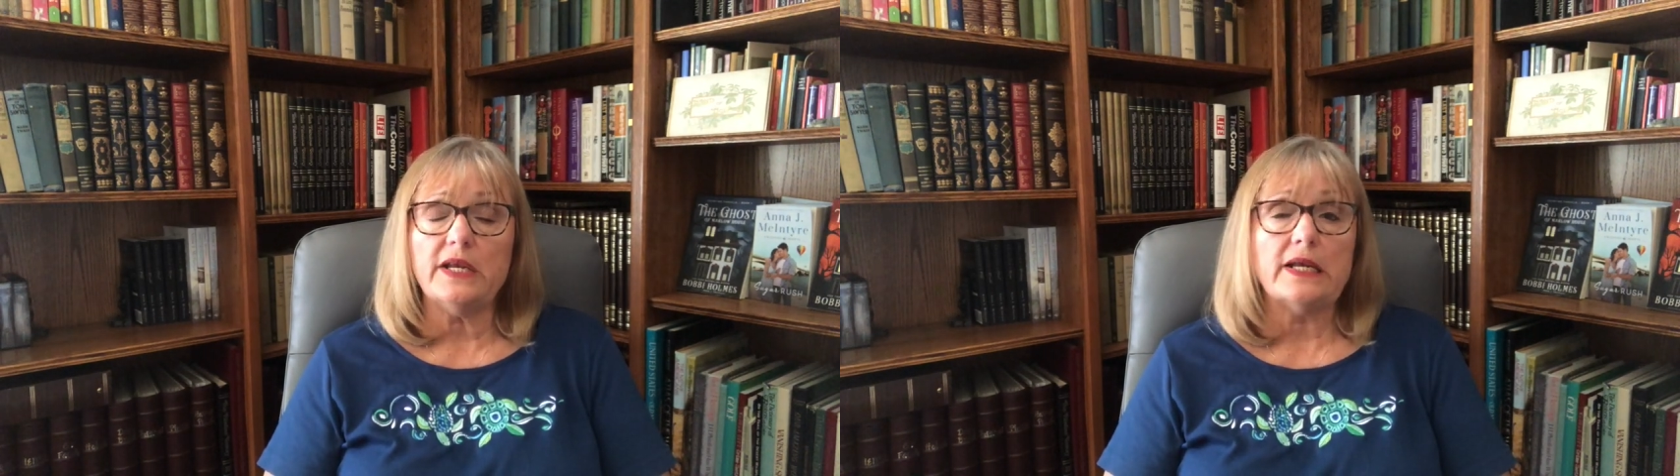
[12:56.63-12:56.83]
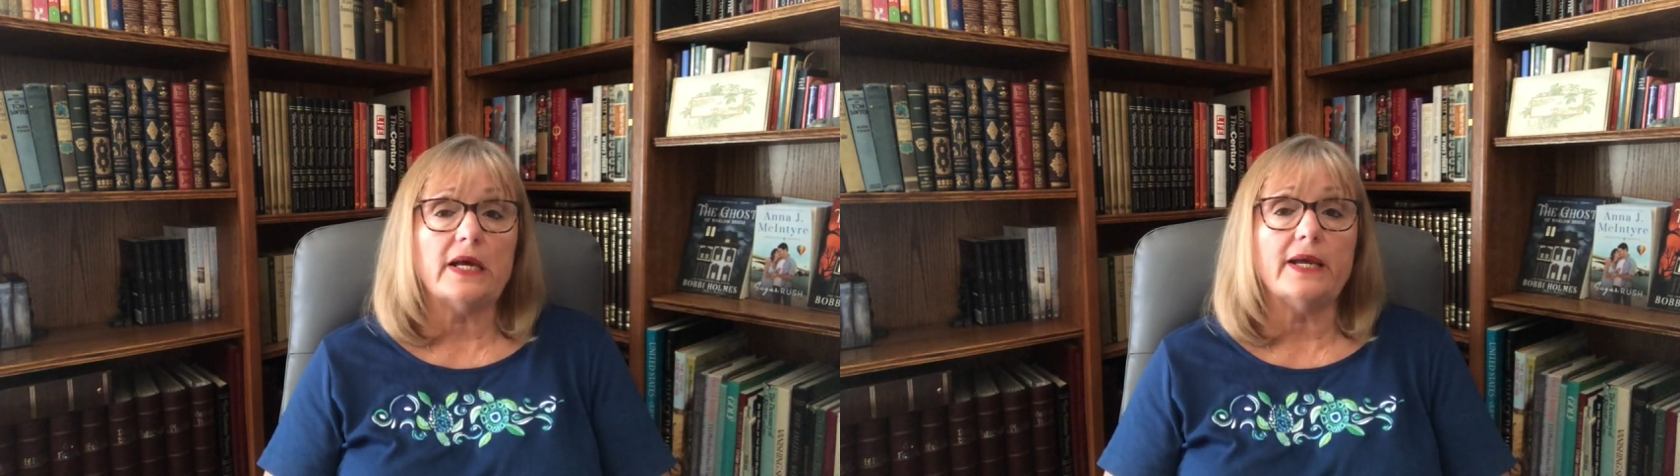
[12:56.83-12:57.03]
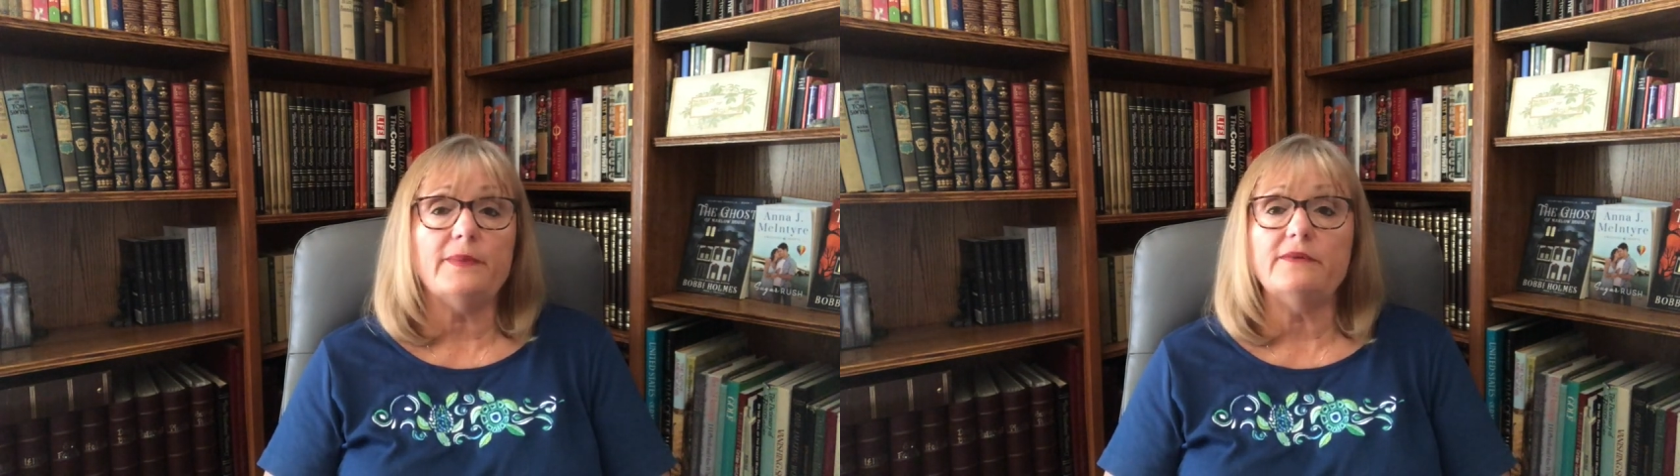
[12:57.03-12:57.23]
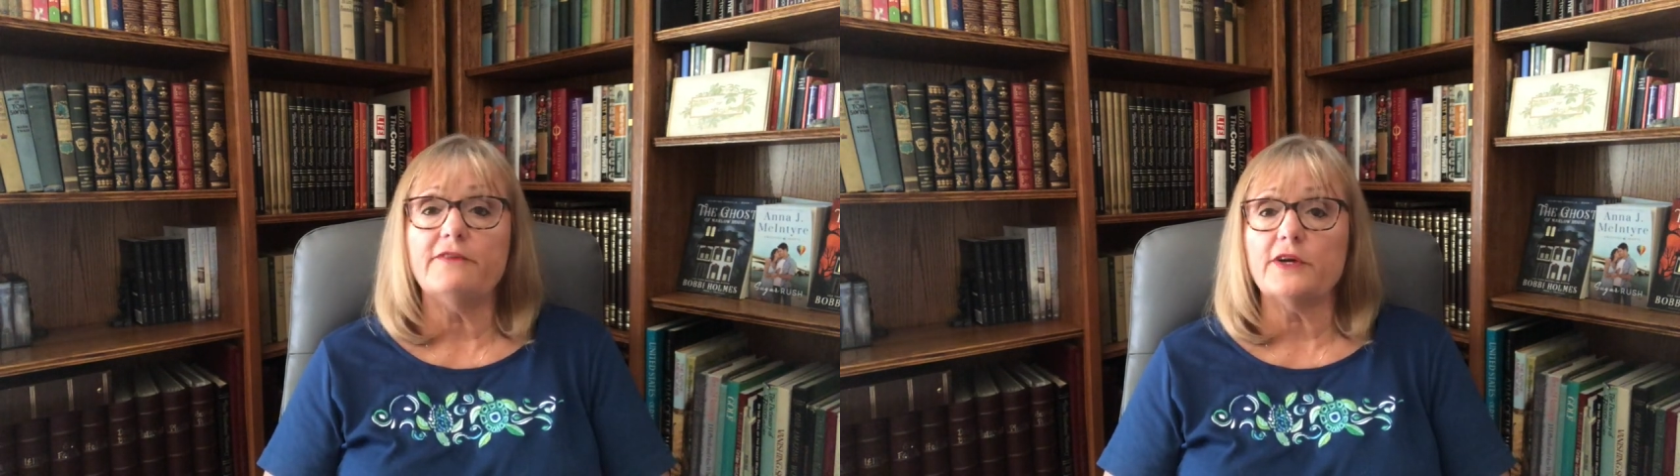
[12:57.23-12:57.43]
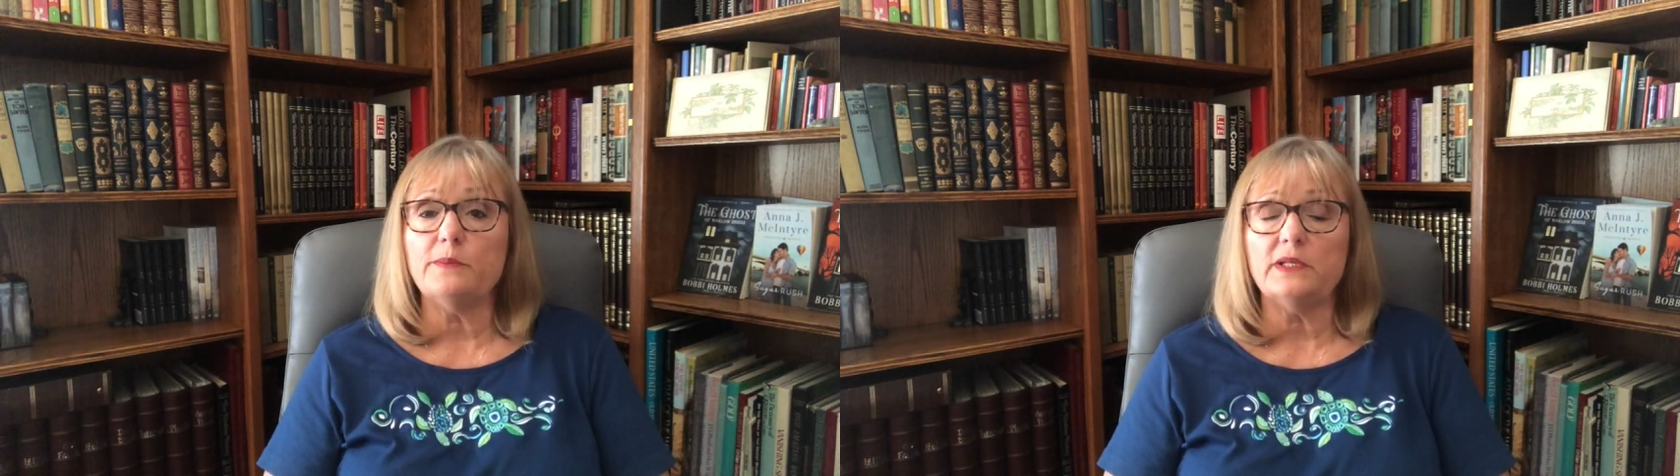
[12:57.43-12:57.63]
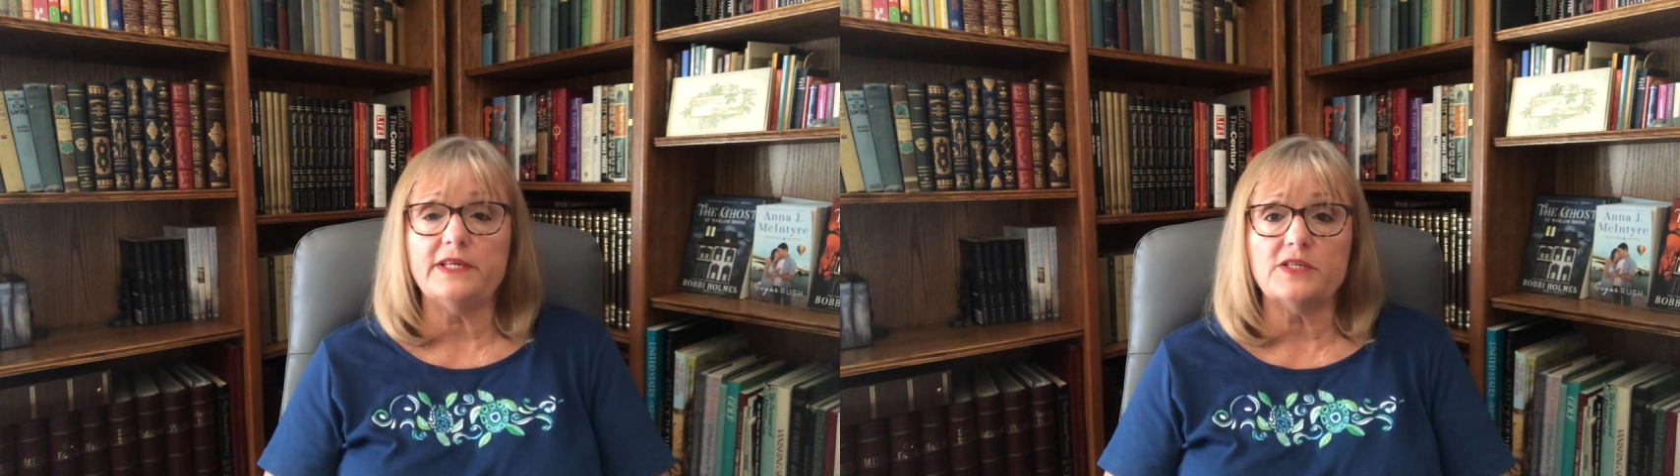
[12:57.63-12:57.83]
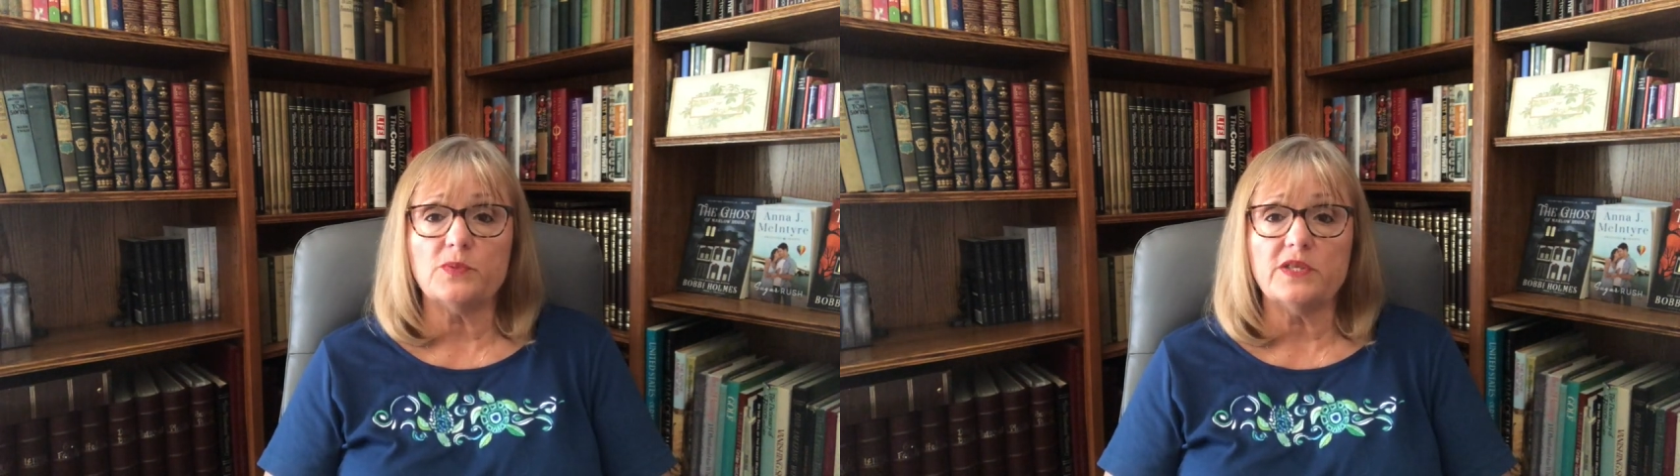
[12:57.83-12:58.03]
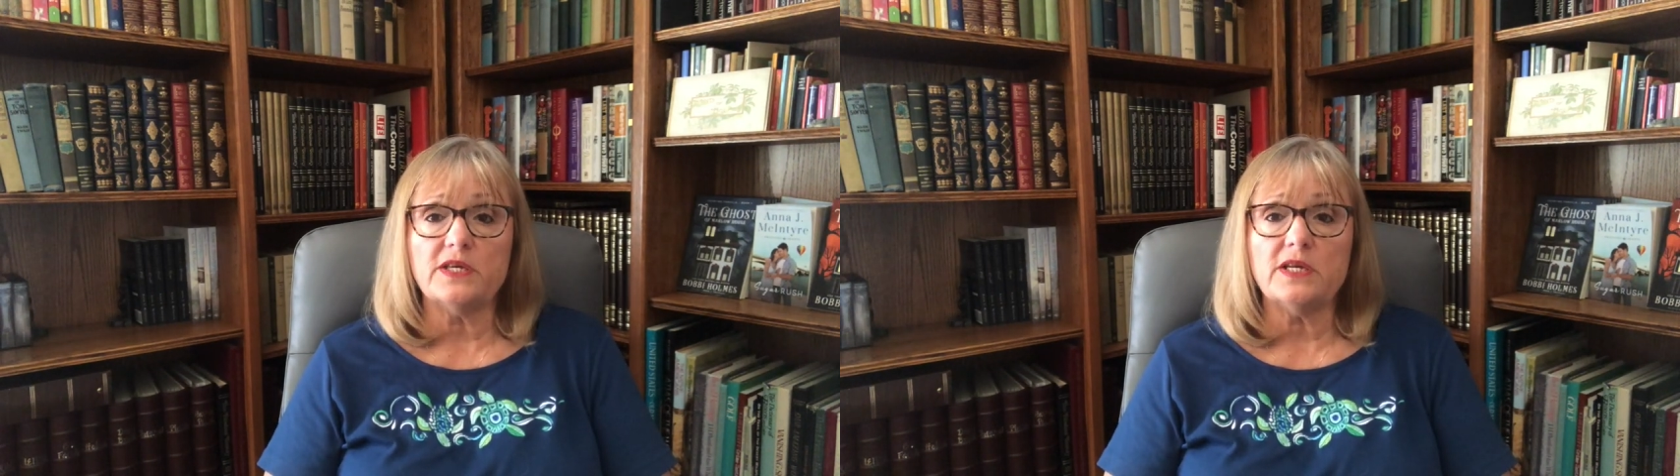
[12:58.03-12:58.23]
and I have been very pleased
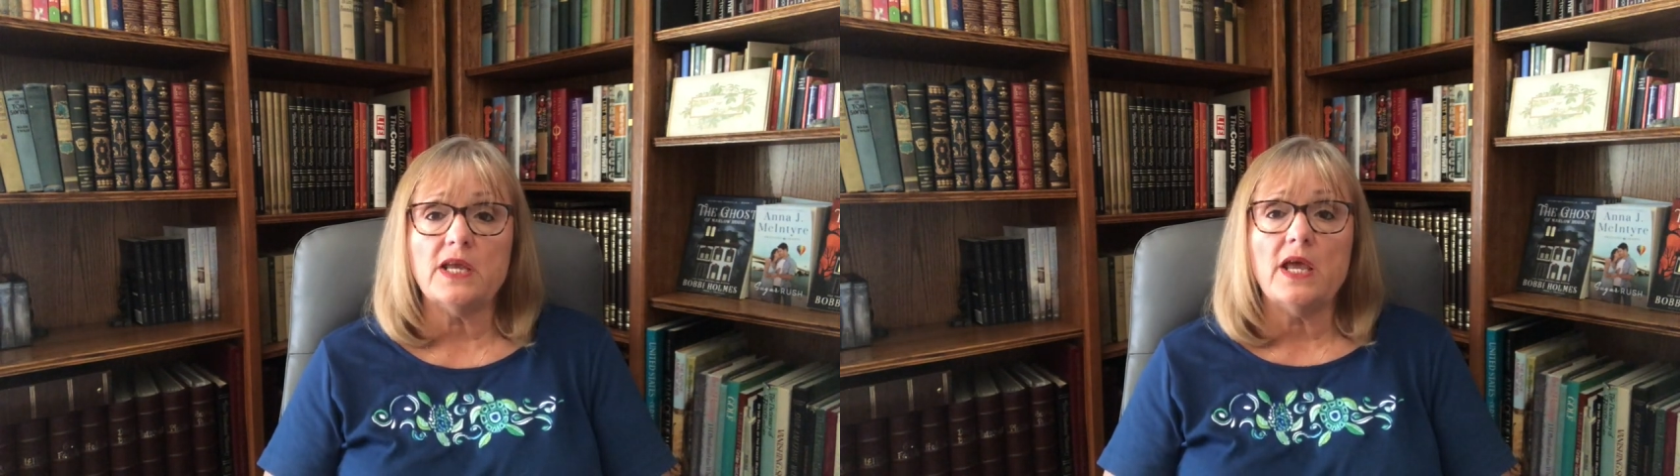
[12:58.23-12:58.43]
with it.